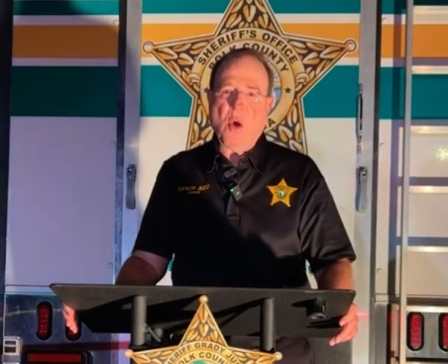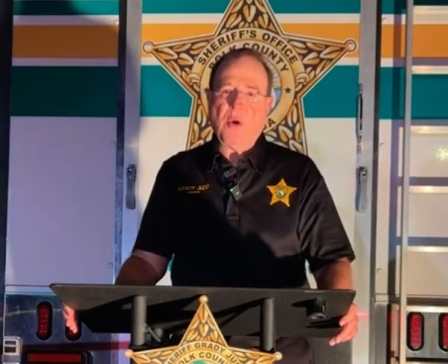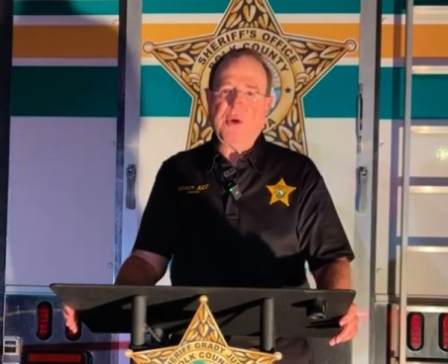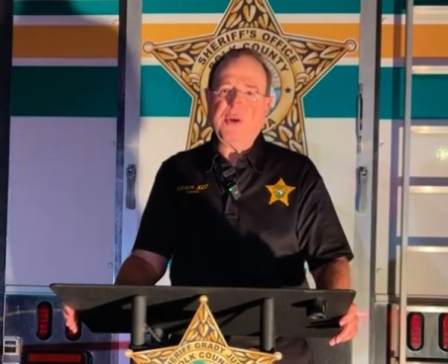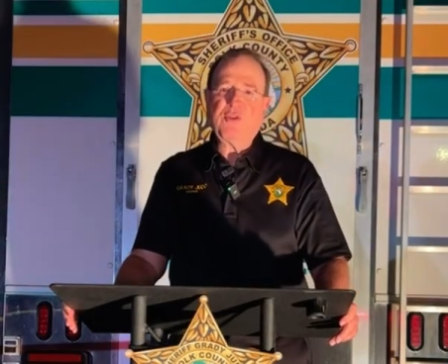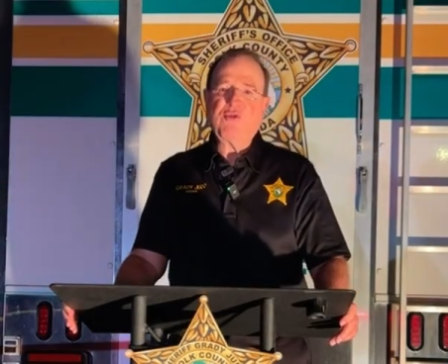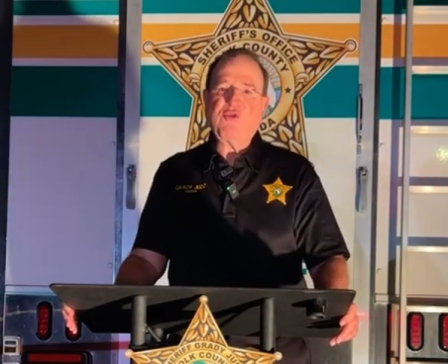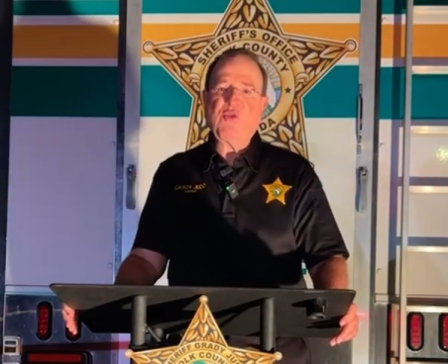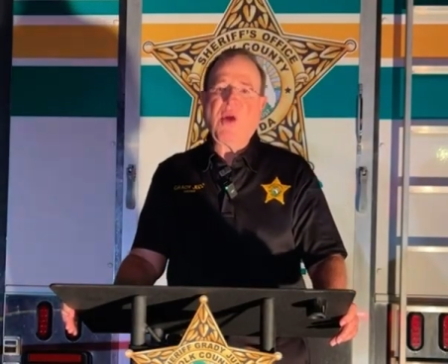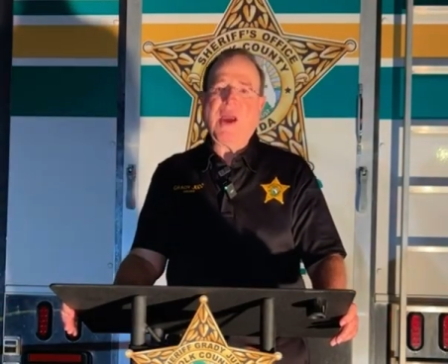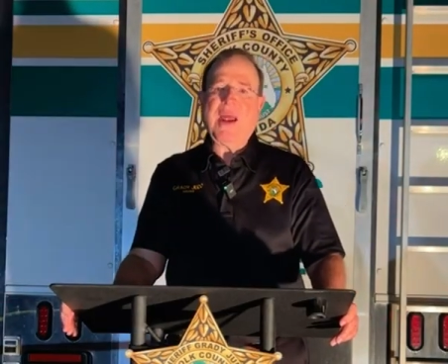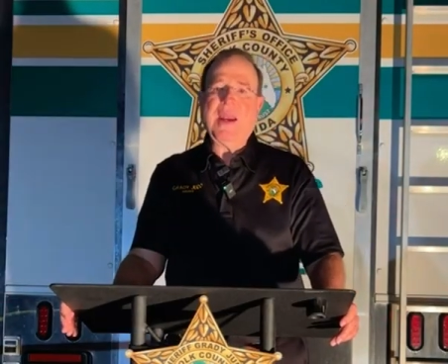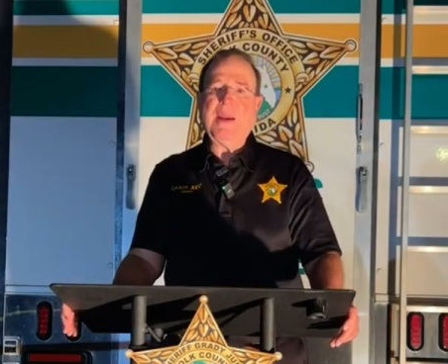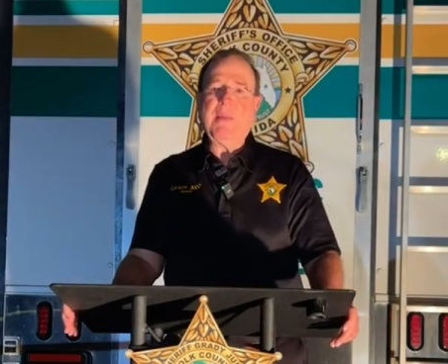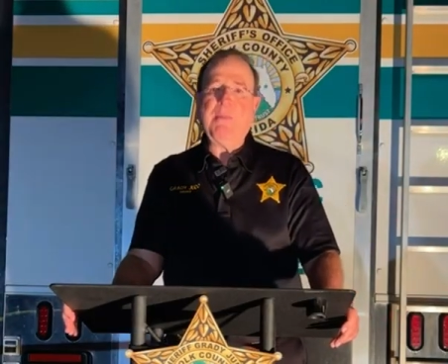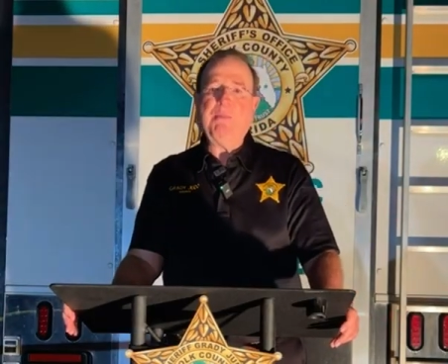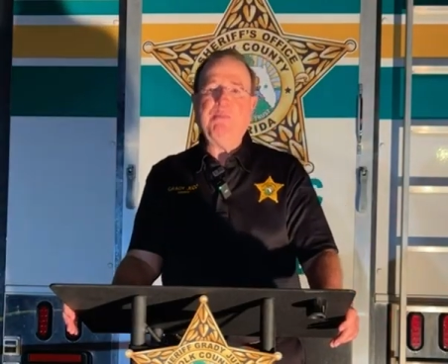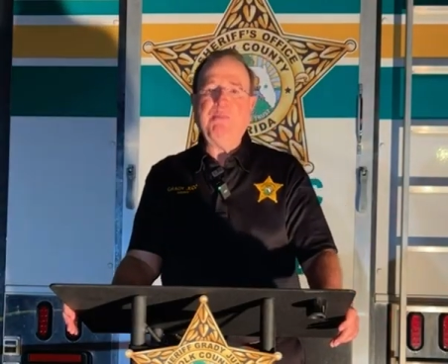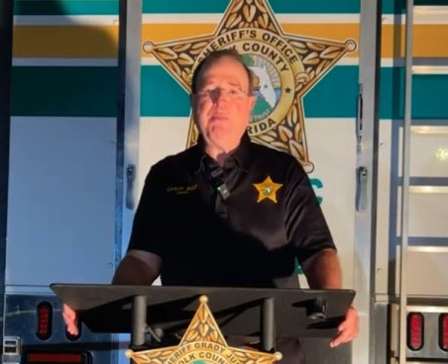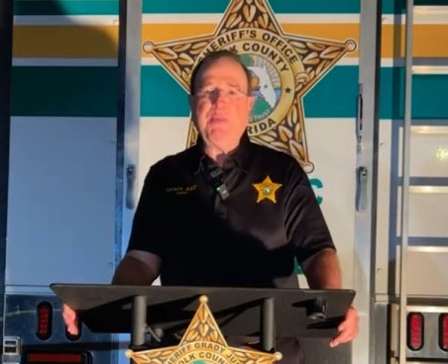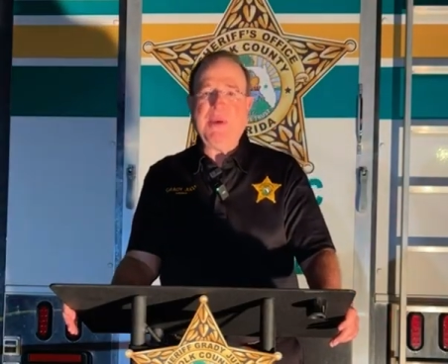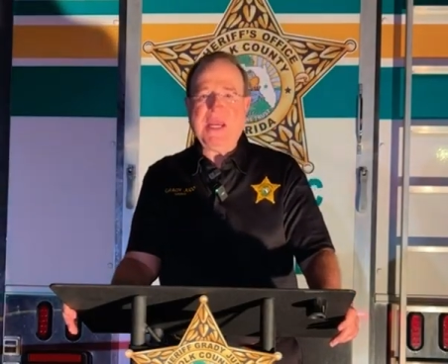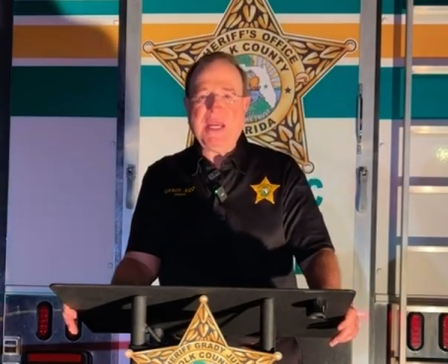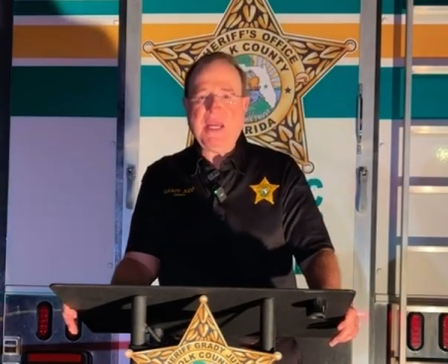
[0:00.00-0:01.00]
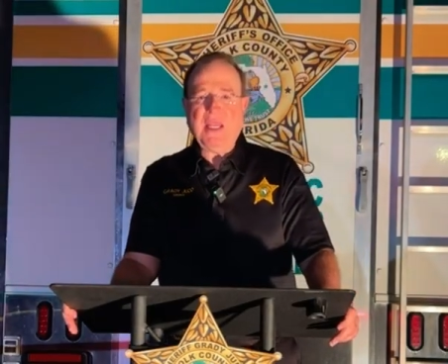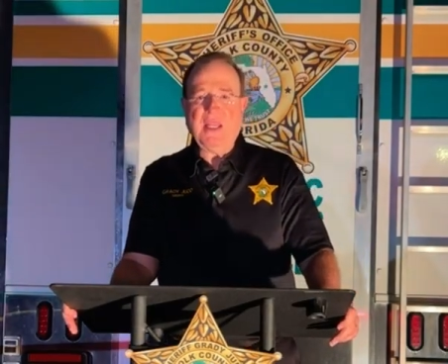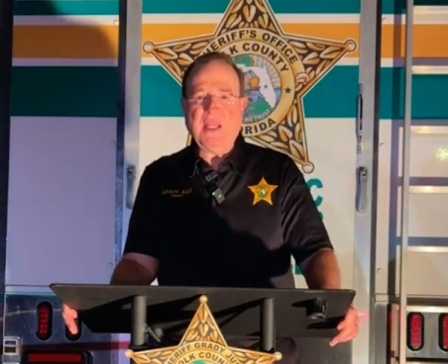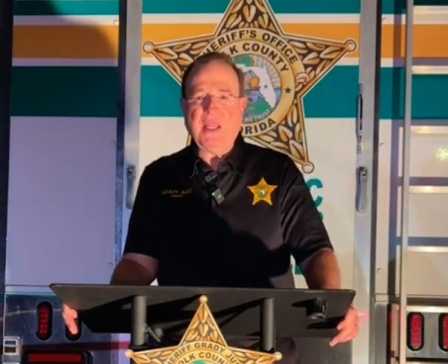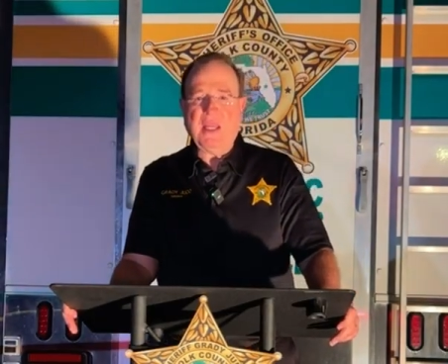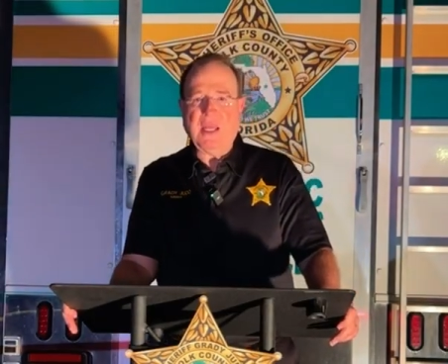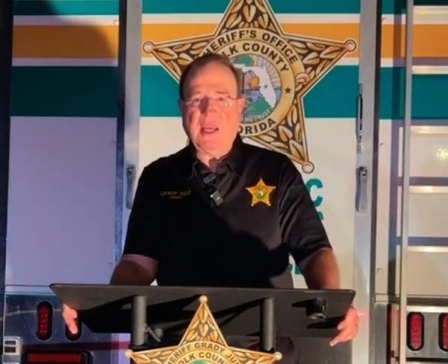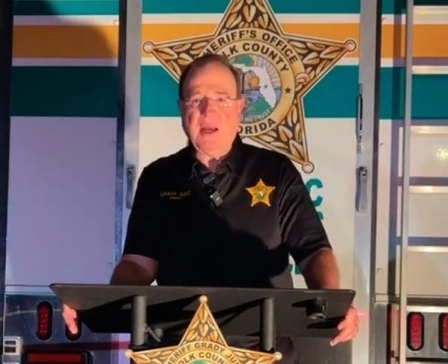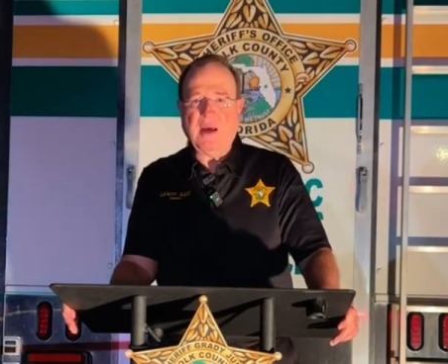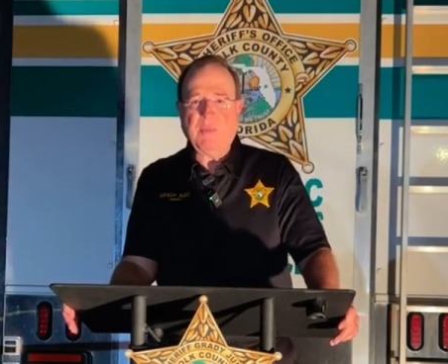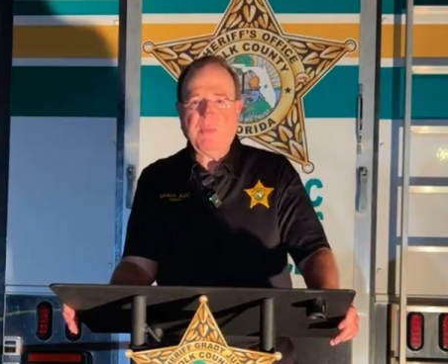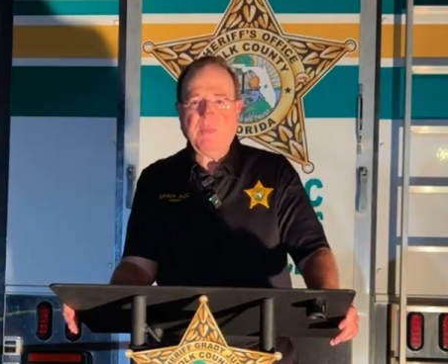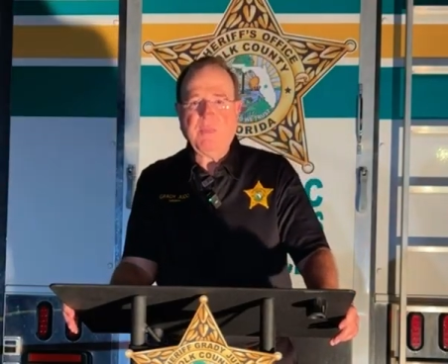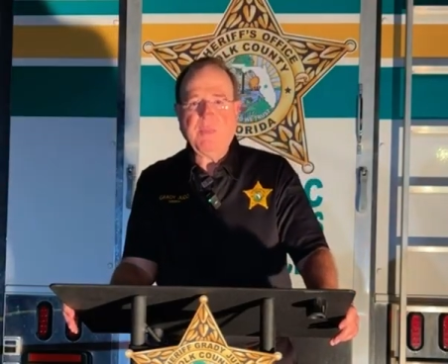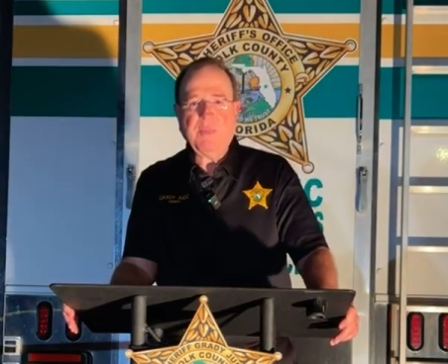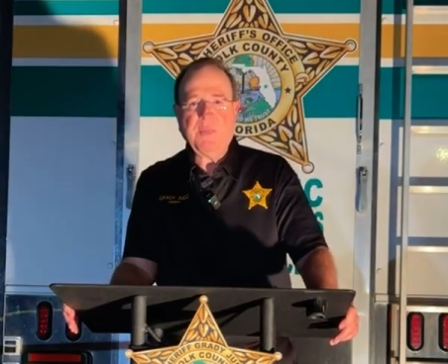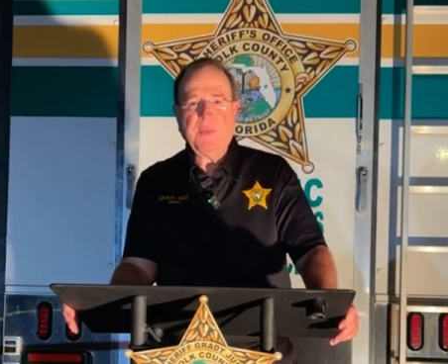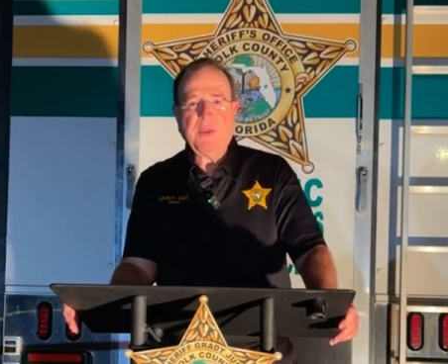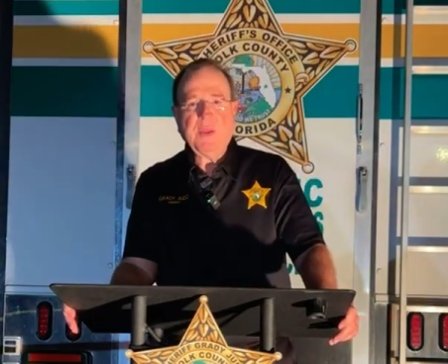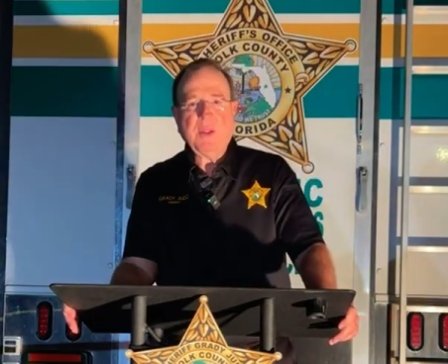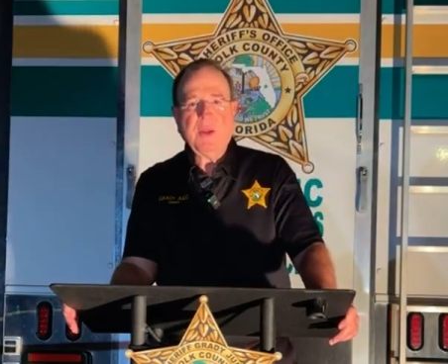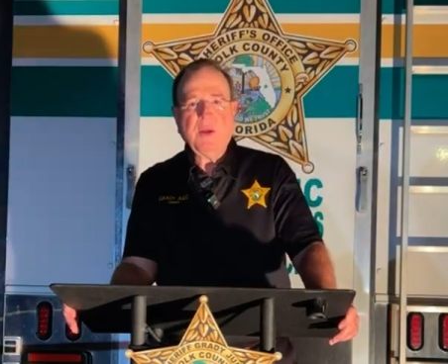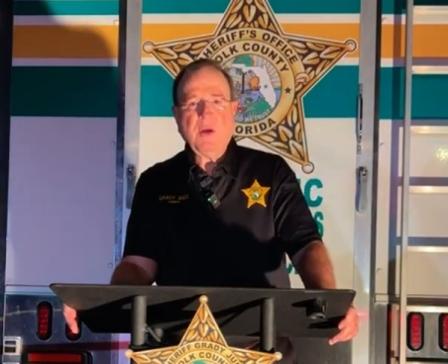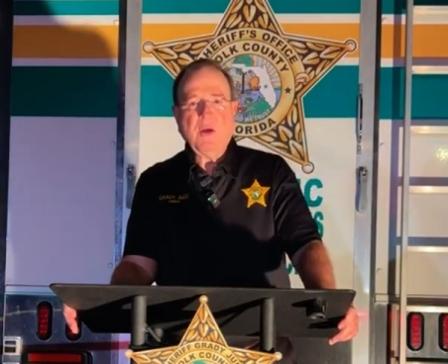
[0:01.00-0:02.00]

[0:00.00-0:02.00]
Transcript: or to try to beat them